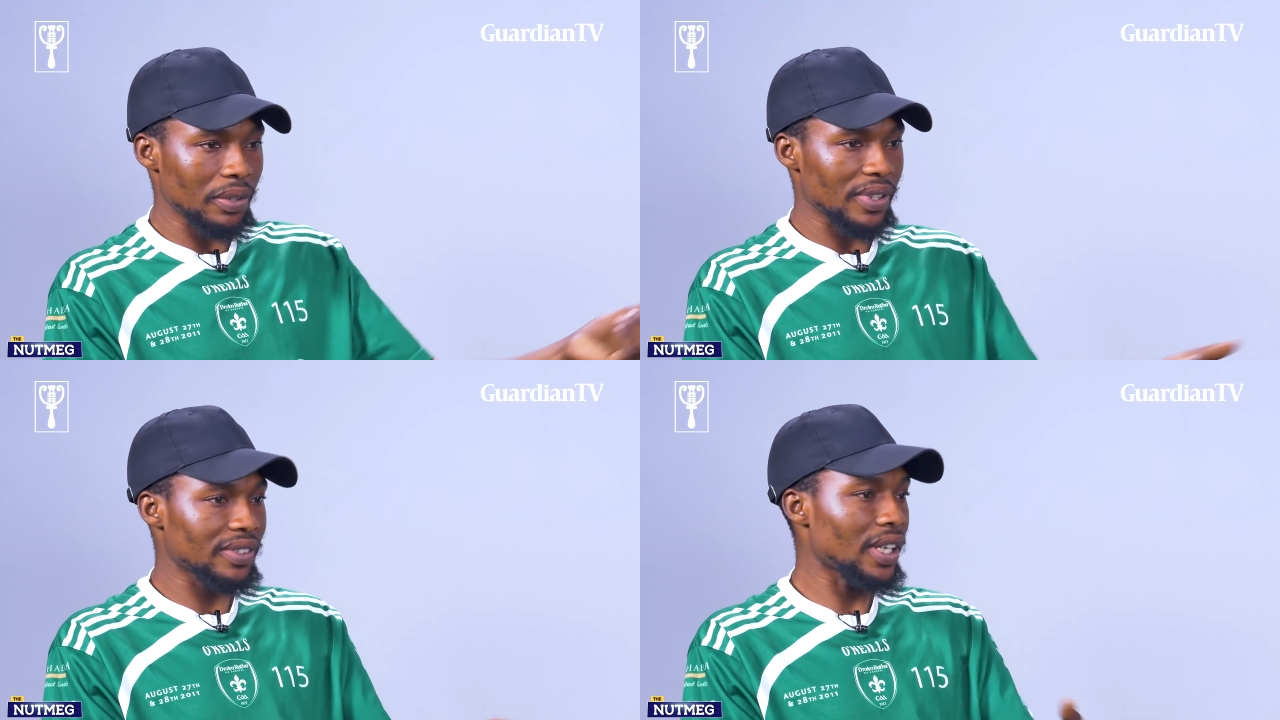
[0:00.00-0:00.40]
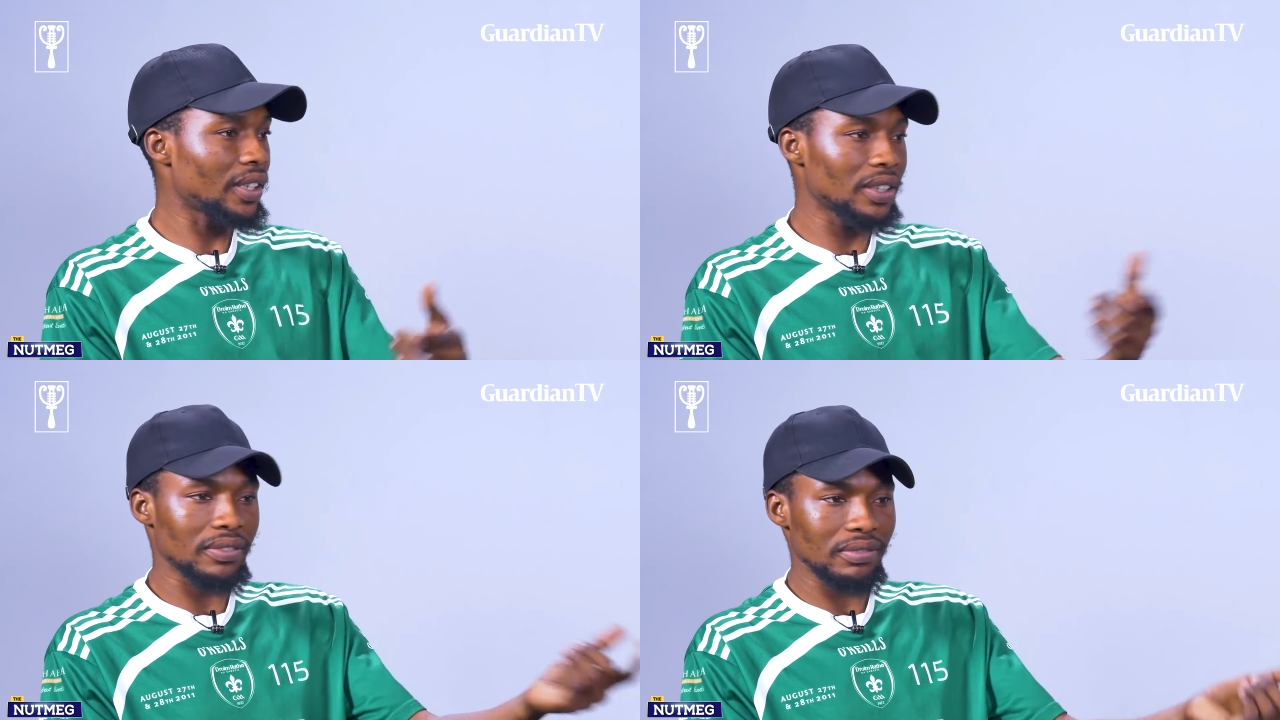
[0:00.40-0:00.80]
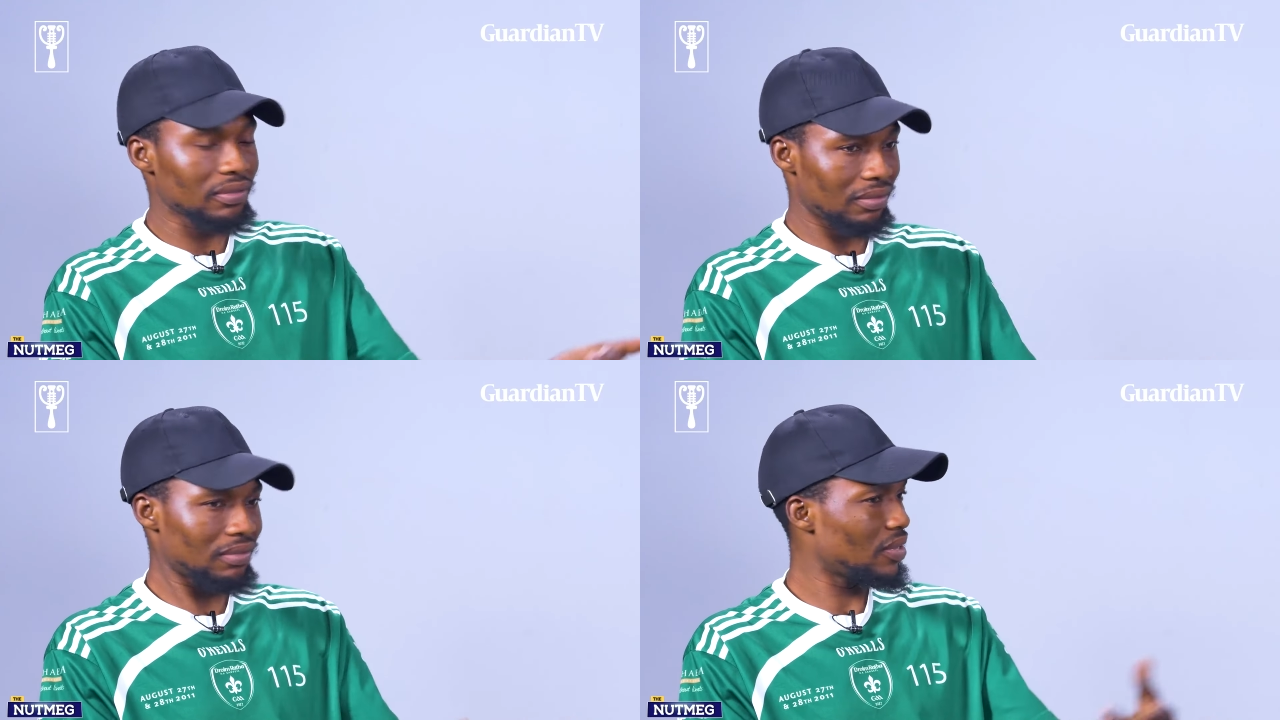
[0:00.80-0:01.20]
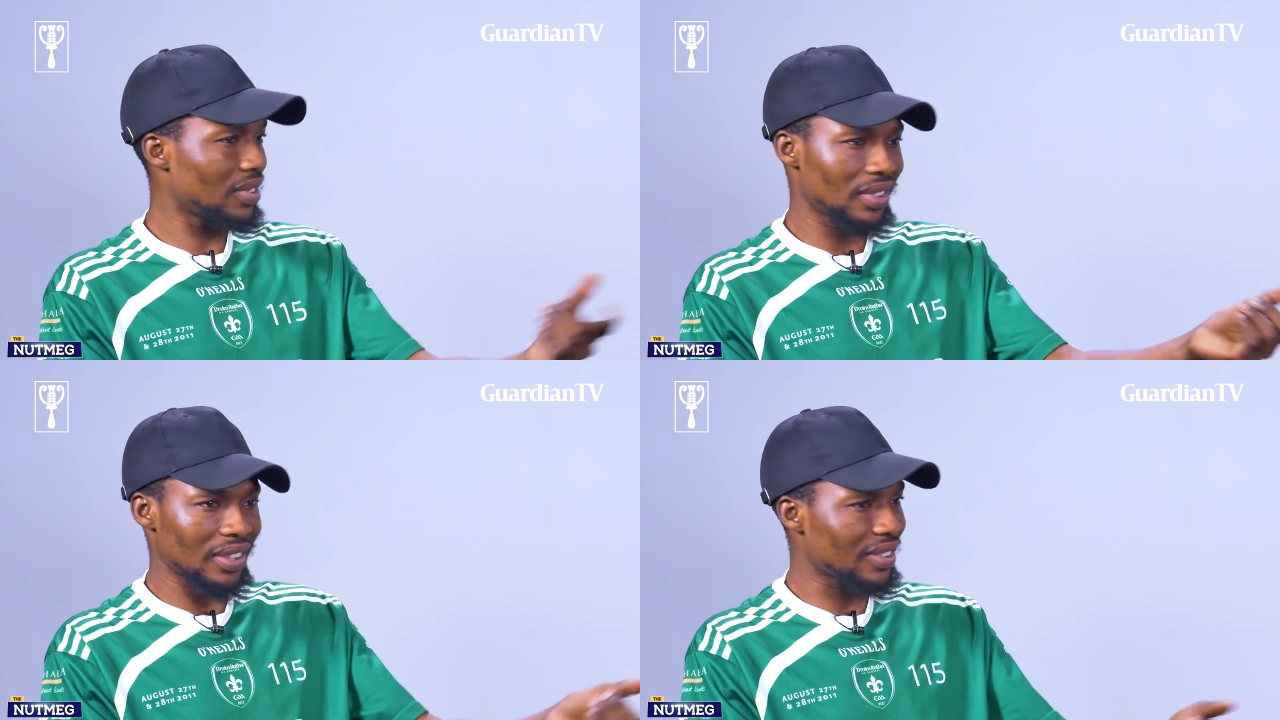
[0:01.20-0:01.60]
They were signing
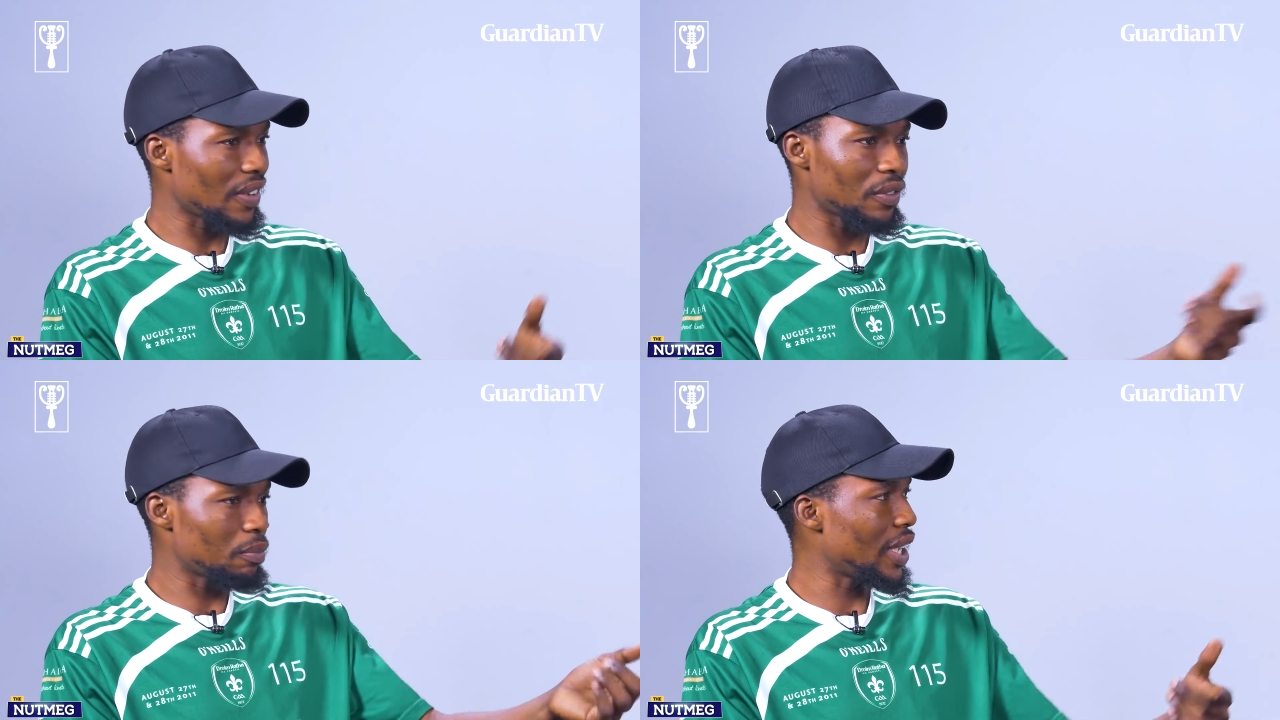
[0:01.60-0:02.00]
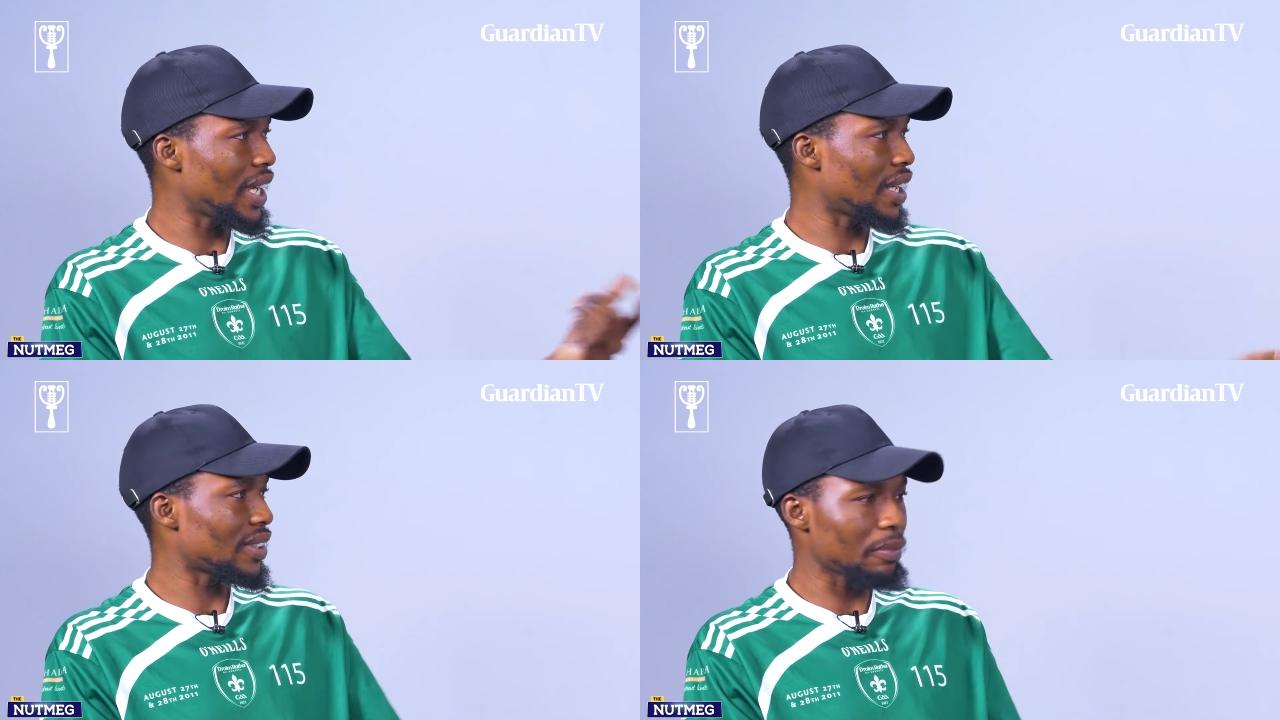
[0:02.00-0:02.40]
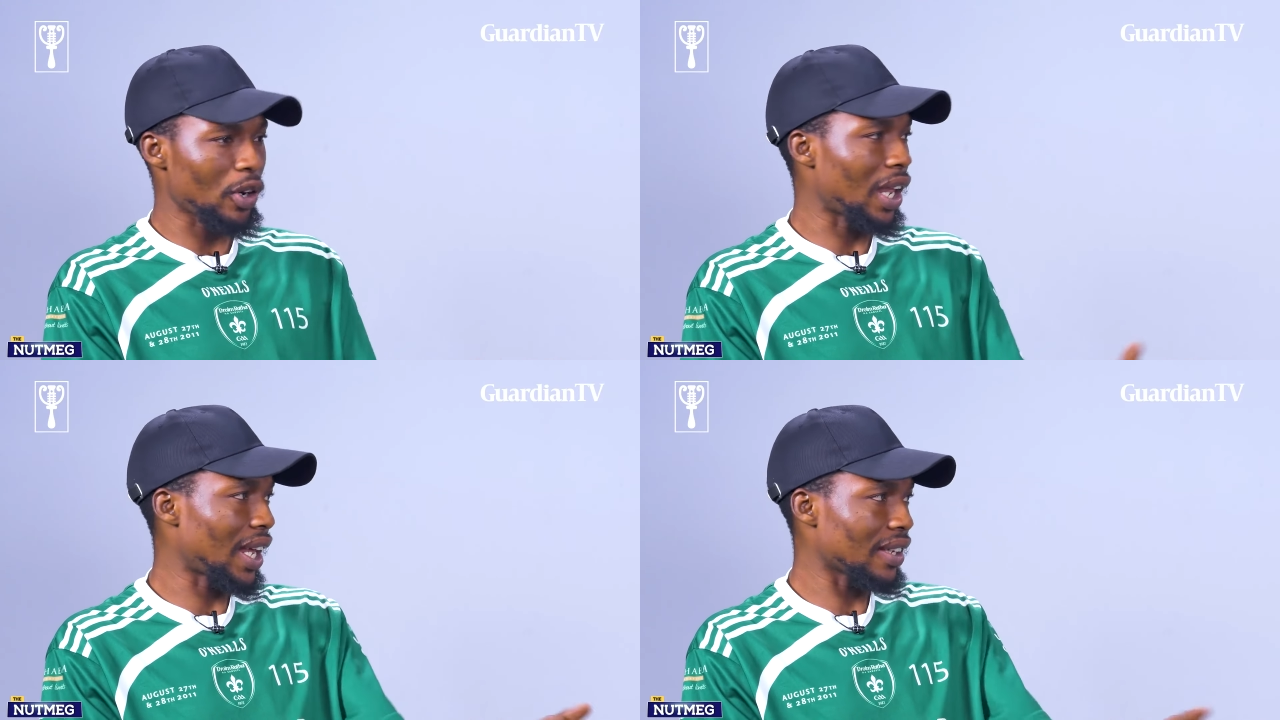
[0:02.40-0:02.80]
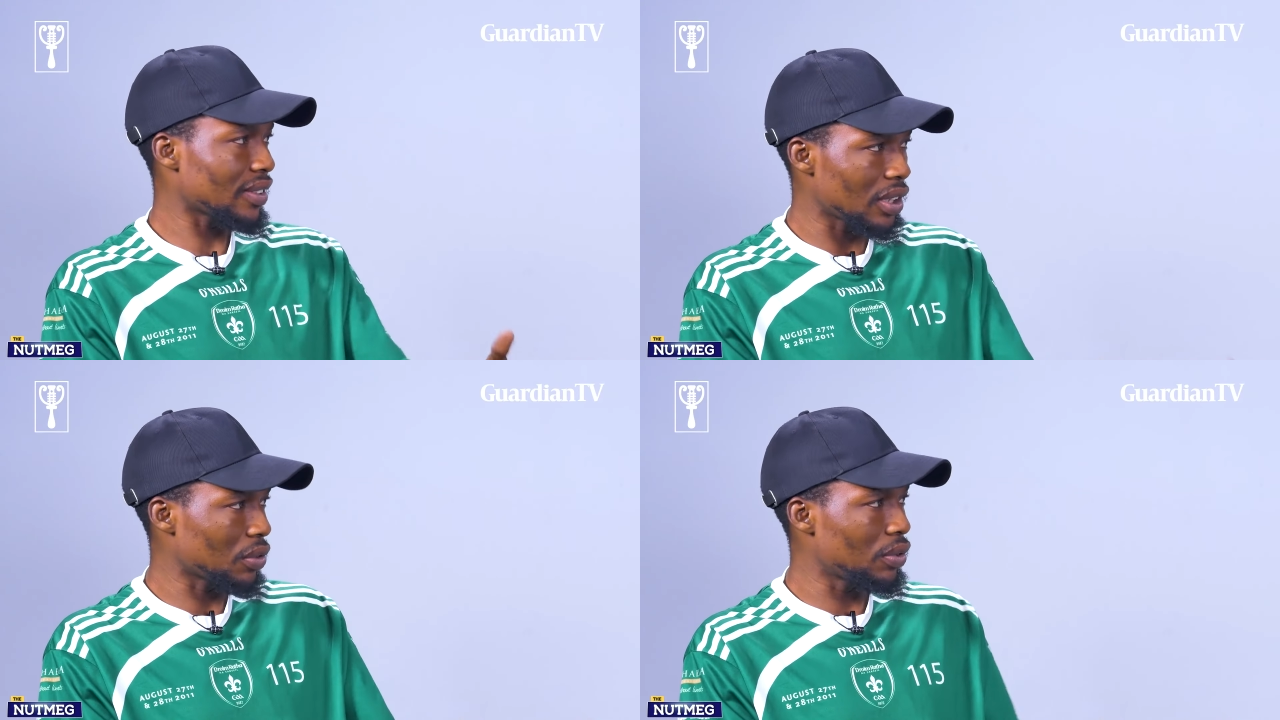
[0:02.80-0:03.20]
6-7 players, but
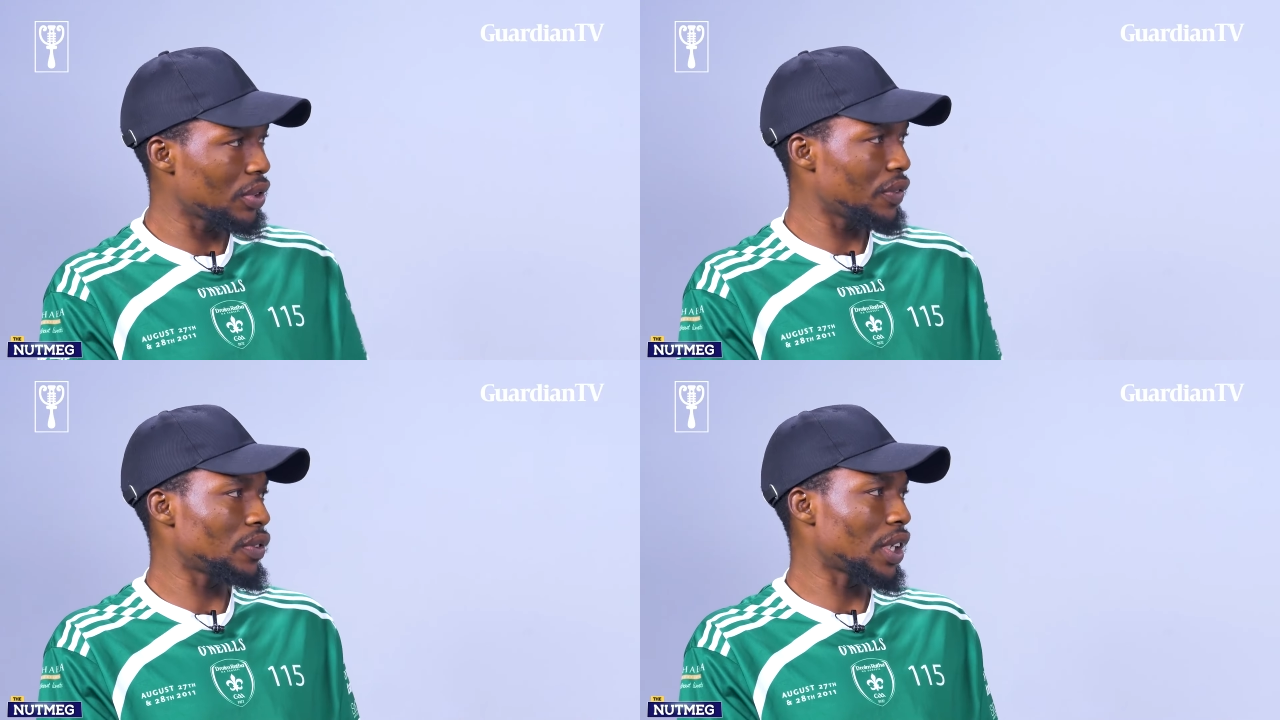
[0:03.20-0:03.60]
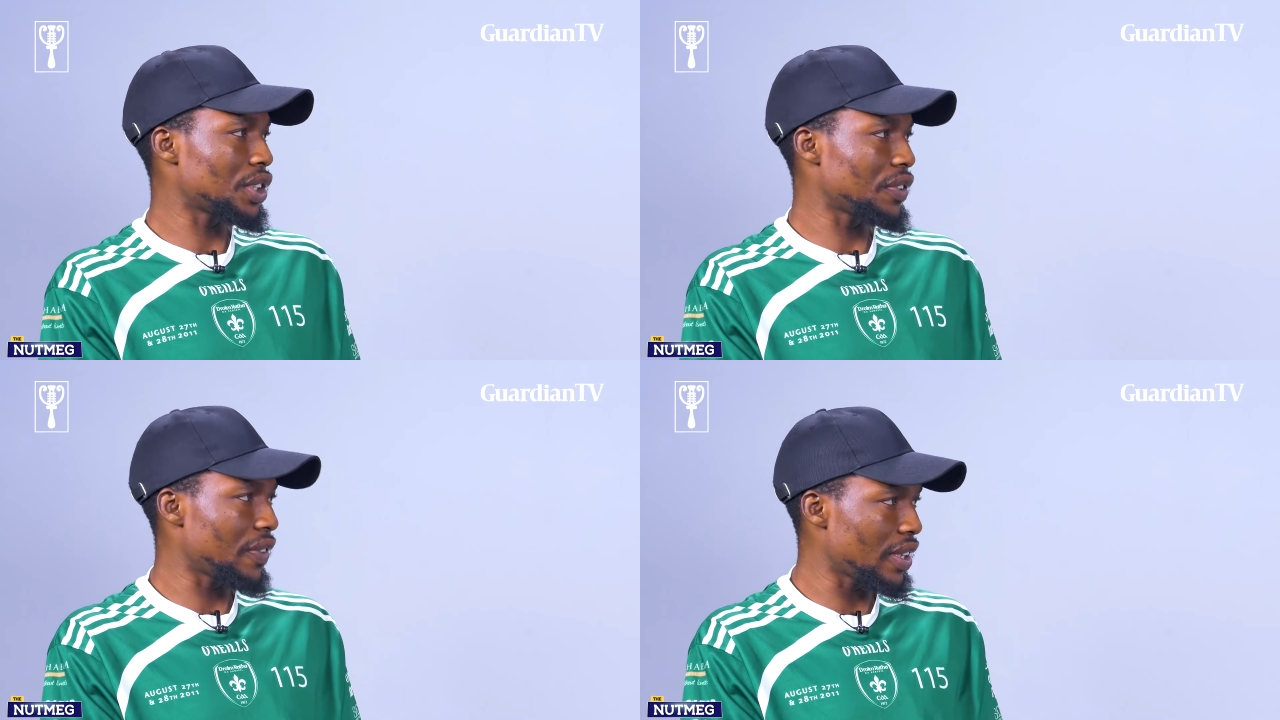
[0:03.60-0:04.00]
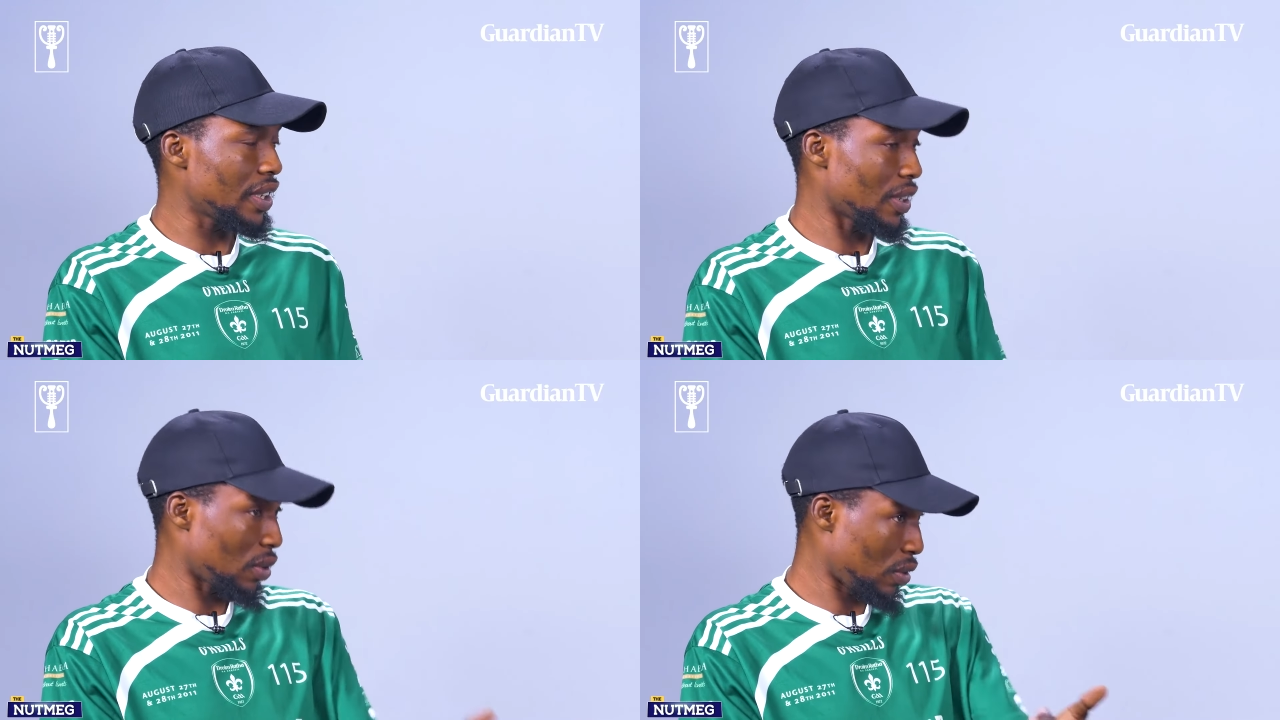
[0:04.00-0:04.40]
alas, they couldn't even achieve anything